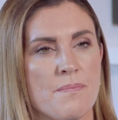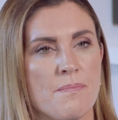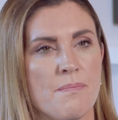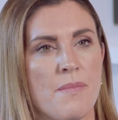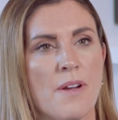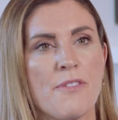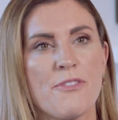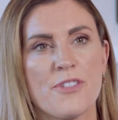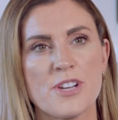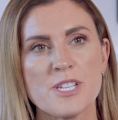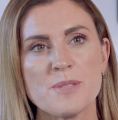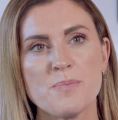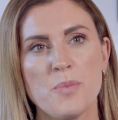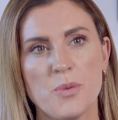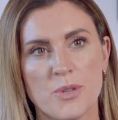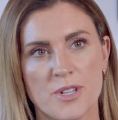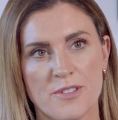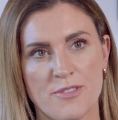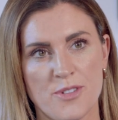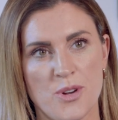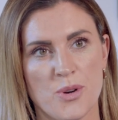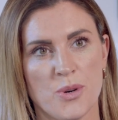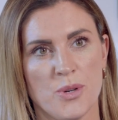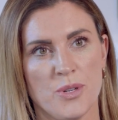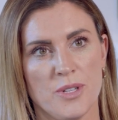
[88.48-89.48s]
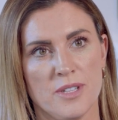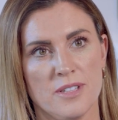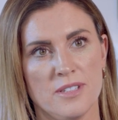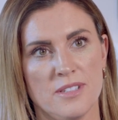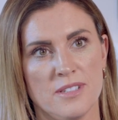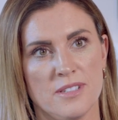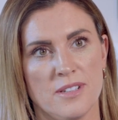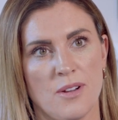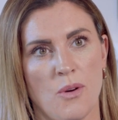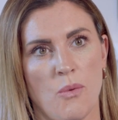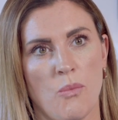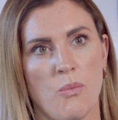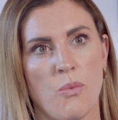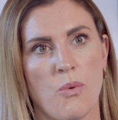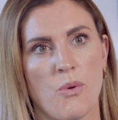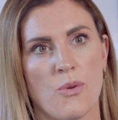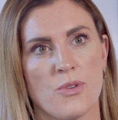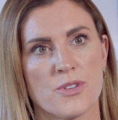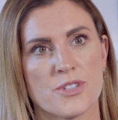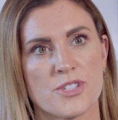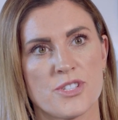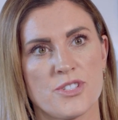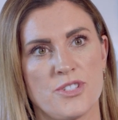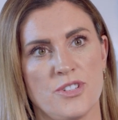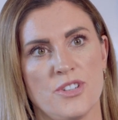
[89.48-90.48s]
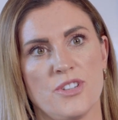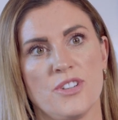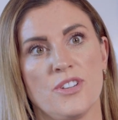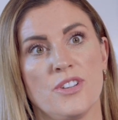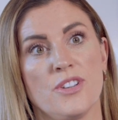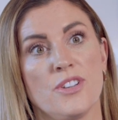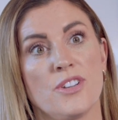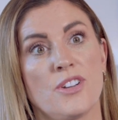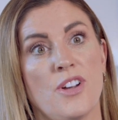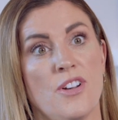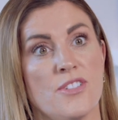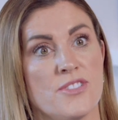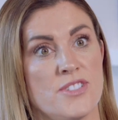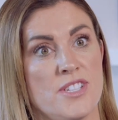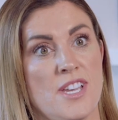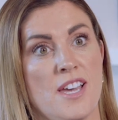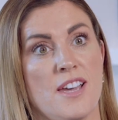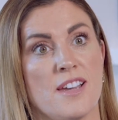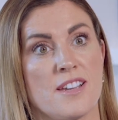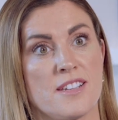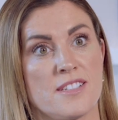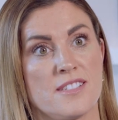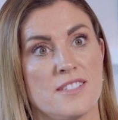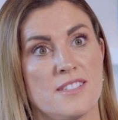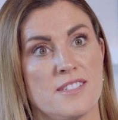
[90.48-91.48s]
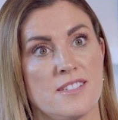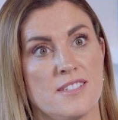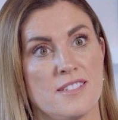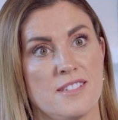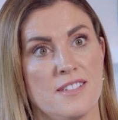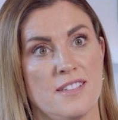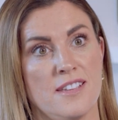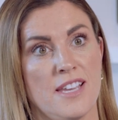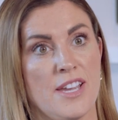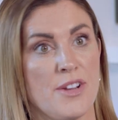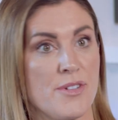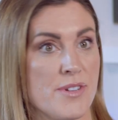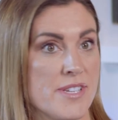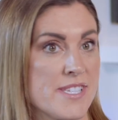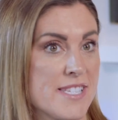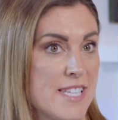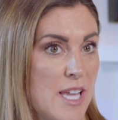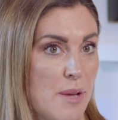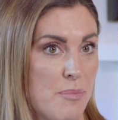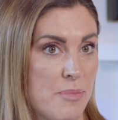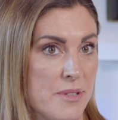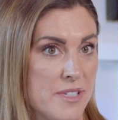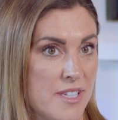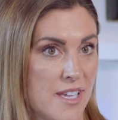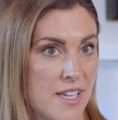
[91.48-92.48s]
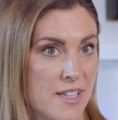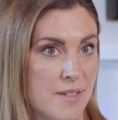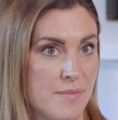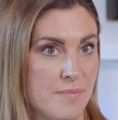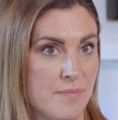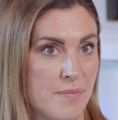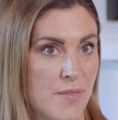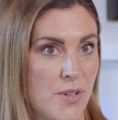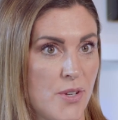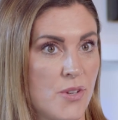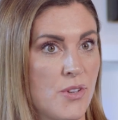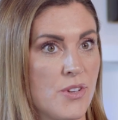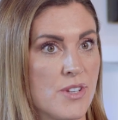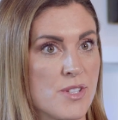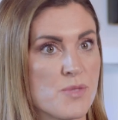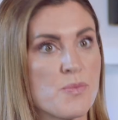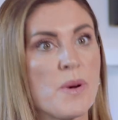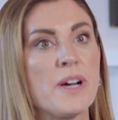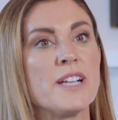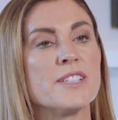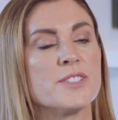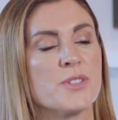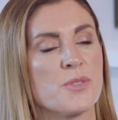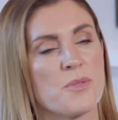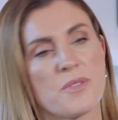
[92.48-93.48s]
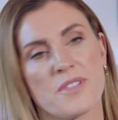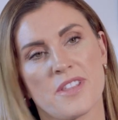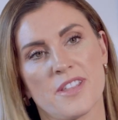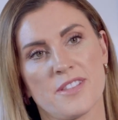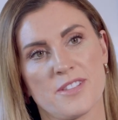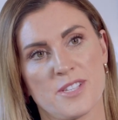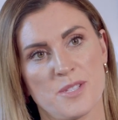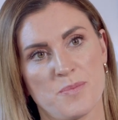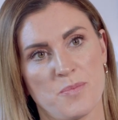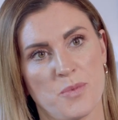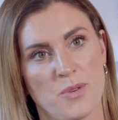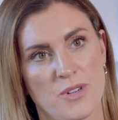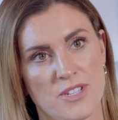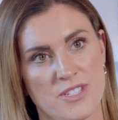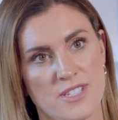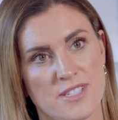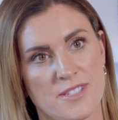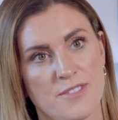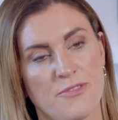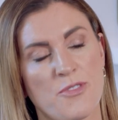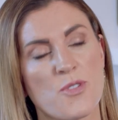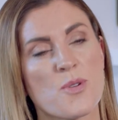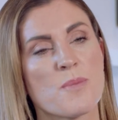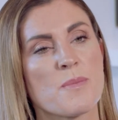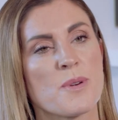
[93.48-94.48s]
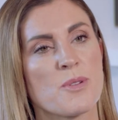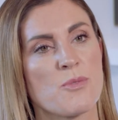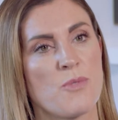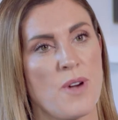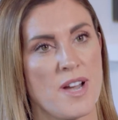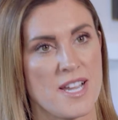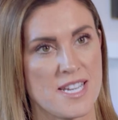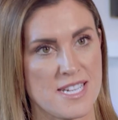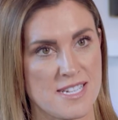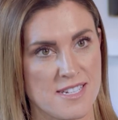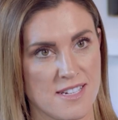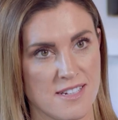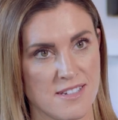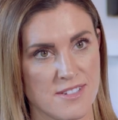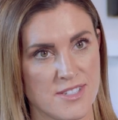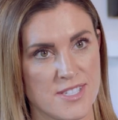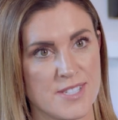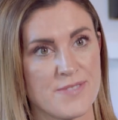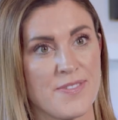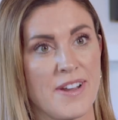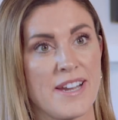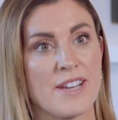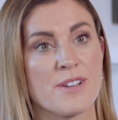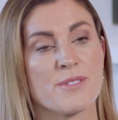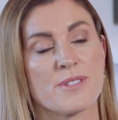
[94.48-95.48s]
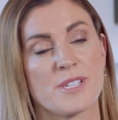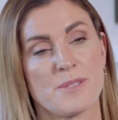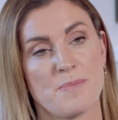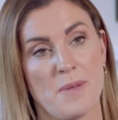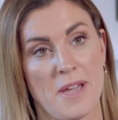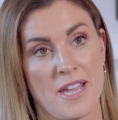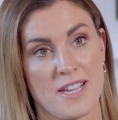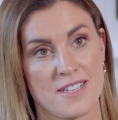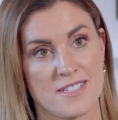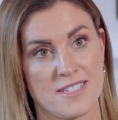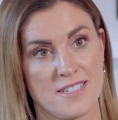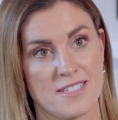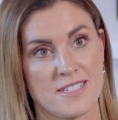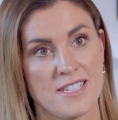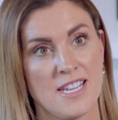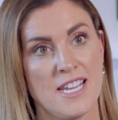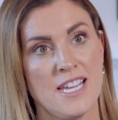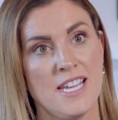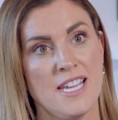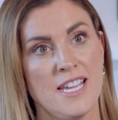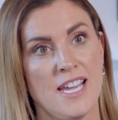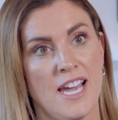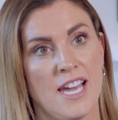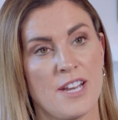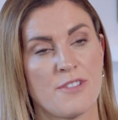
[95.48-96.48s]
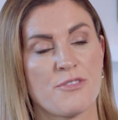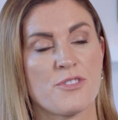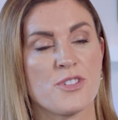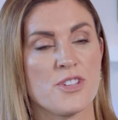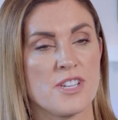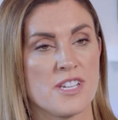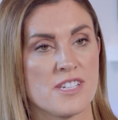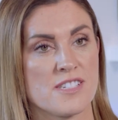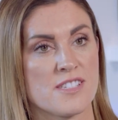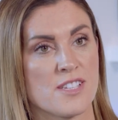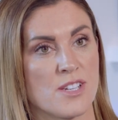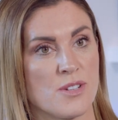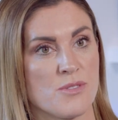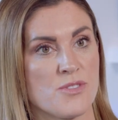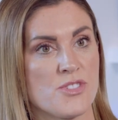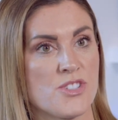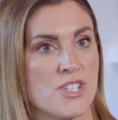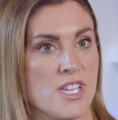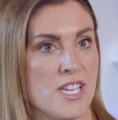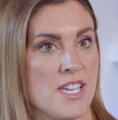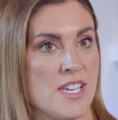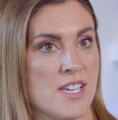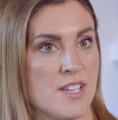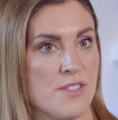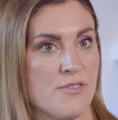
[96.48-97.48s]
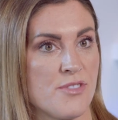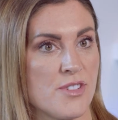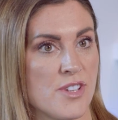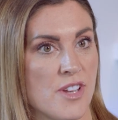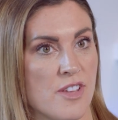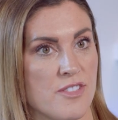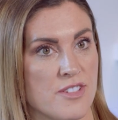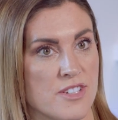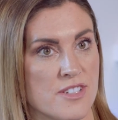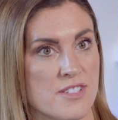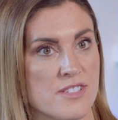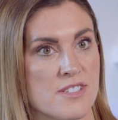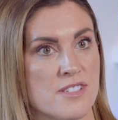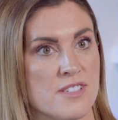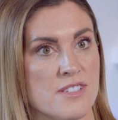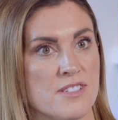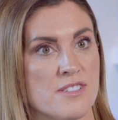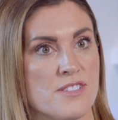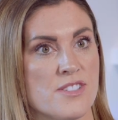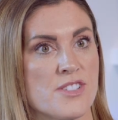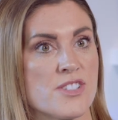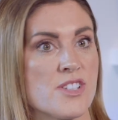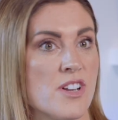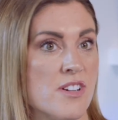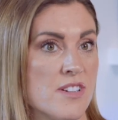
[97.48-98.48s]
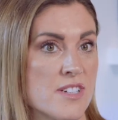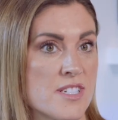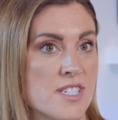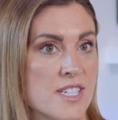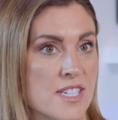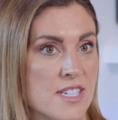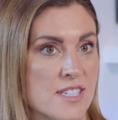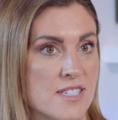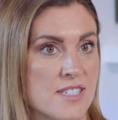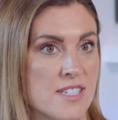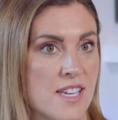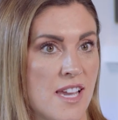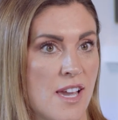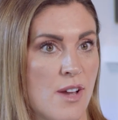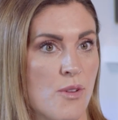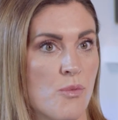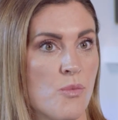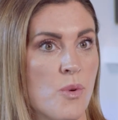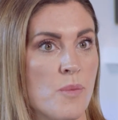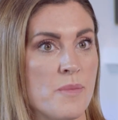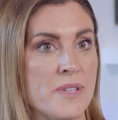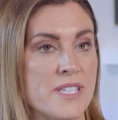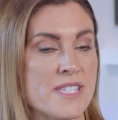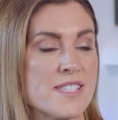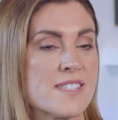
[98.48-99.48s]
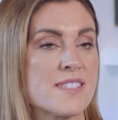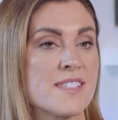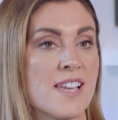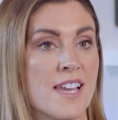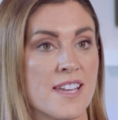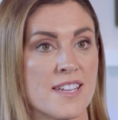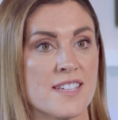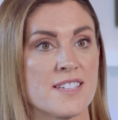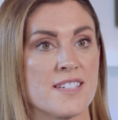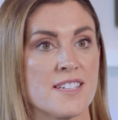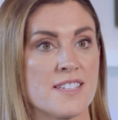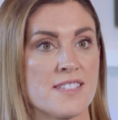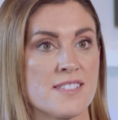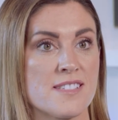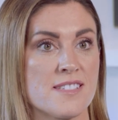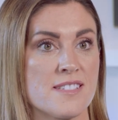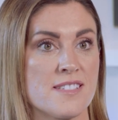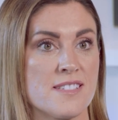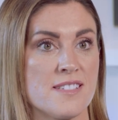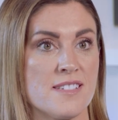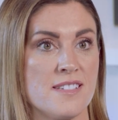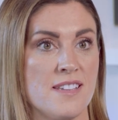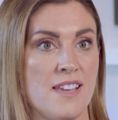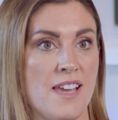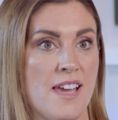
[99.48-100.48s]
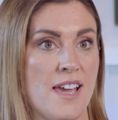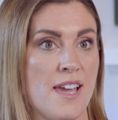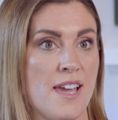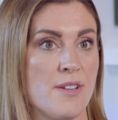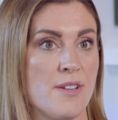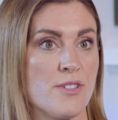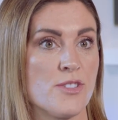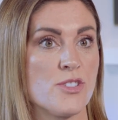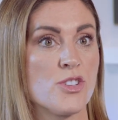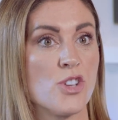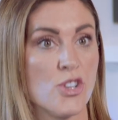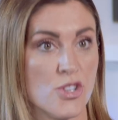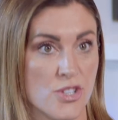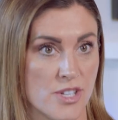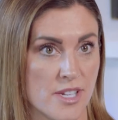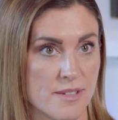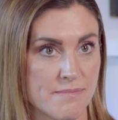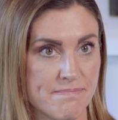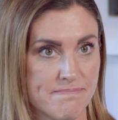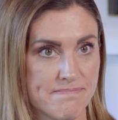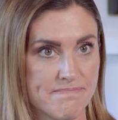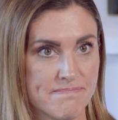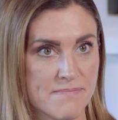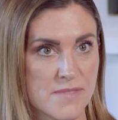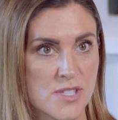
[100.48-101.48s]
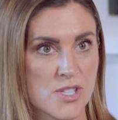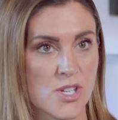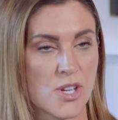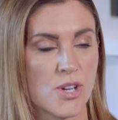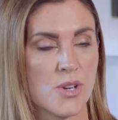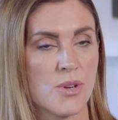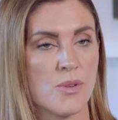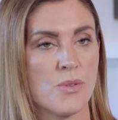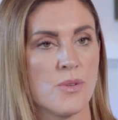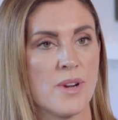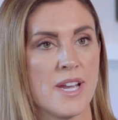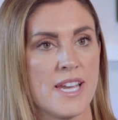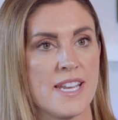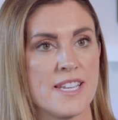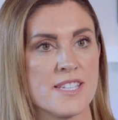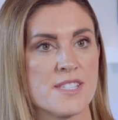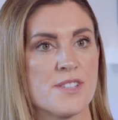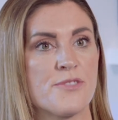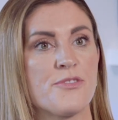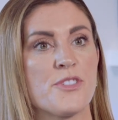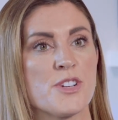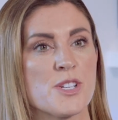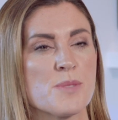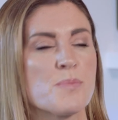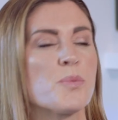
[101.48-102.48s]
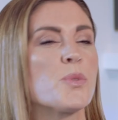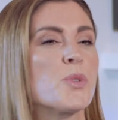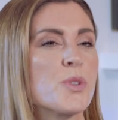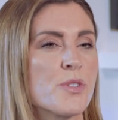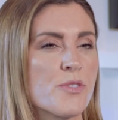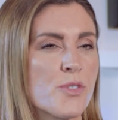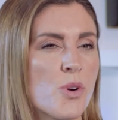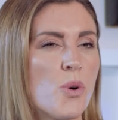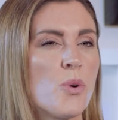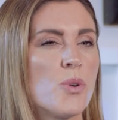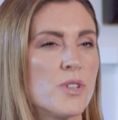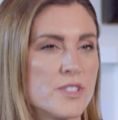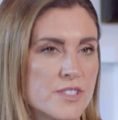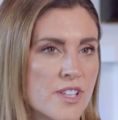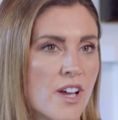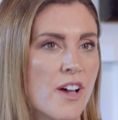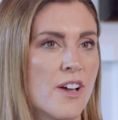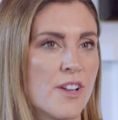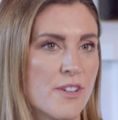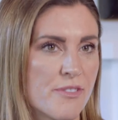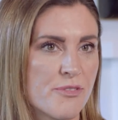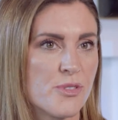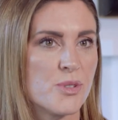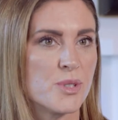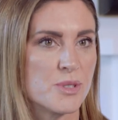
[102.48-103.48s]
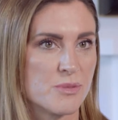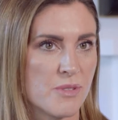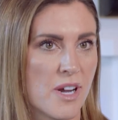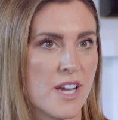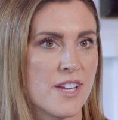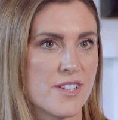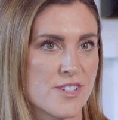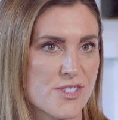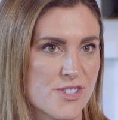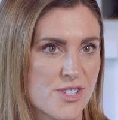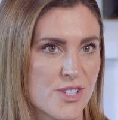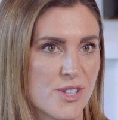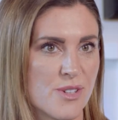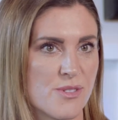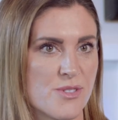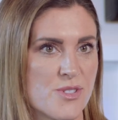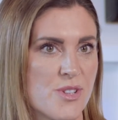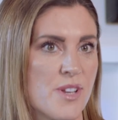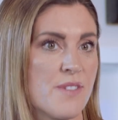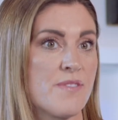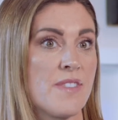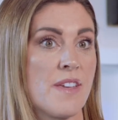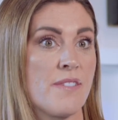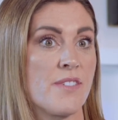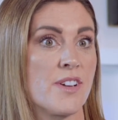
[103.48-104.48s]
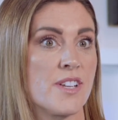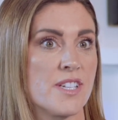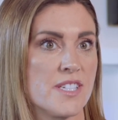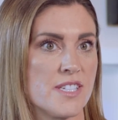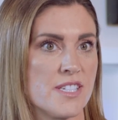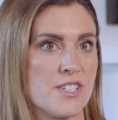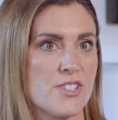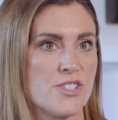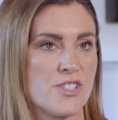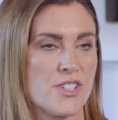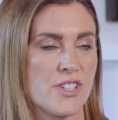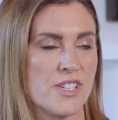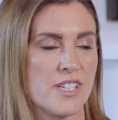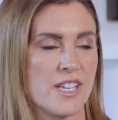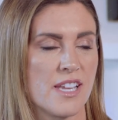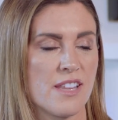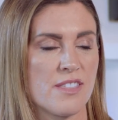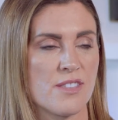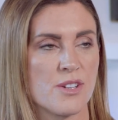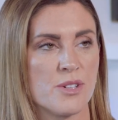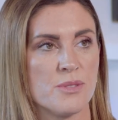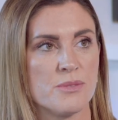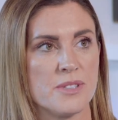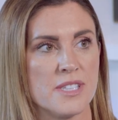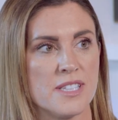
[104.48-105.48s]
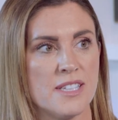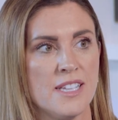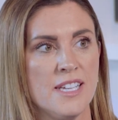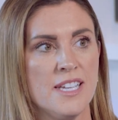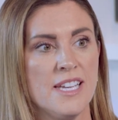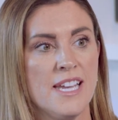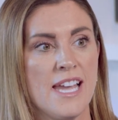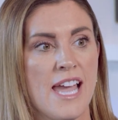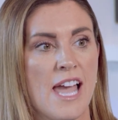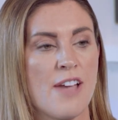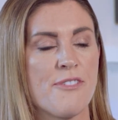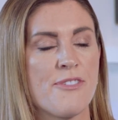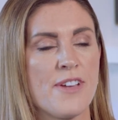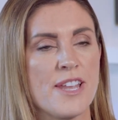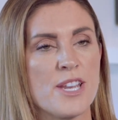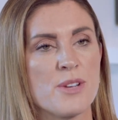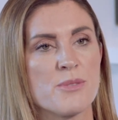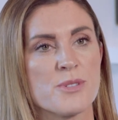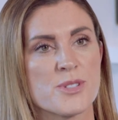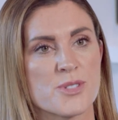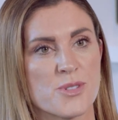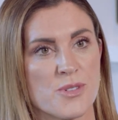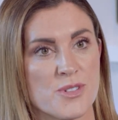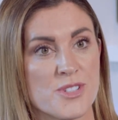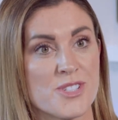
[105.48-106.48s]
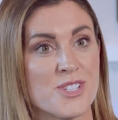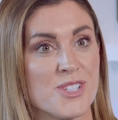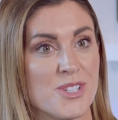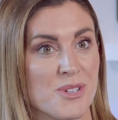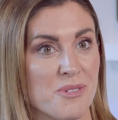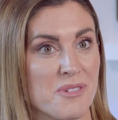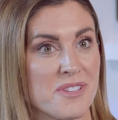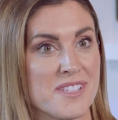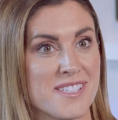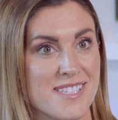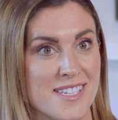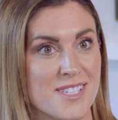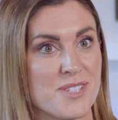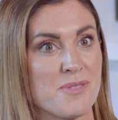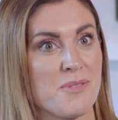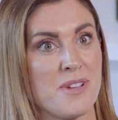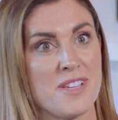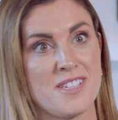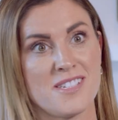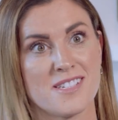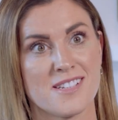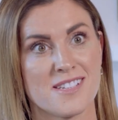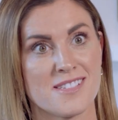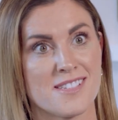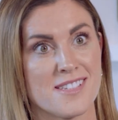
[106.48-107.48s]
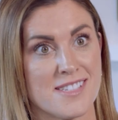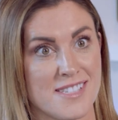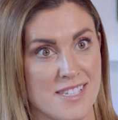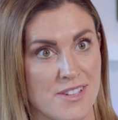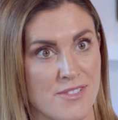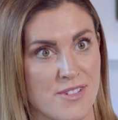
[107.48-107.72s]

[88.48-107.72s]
My first port of call was to contact Iris Slappendale, who is well known within the sport. She's a former rider, she's very respected, and a few years ago she and a few others started a women's cyclist union. So it is the first port of call now for riders to go to if they've got an issue, and I thought, well, if anyone's going to know what the situation is, it's